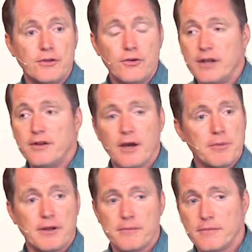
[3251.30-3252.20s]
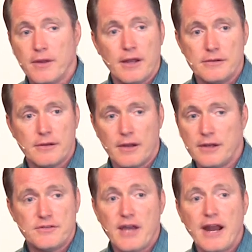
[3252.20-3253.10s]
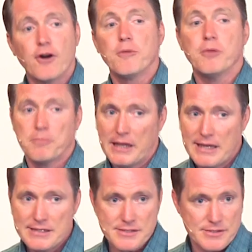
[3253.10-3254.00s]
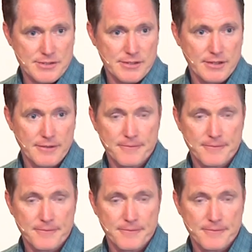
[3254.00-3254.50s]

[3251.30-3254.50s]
you end up in terrible places.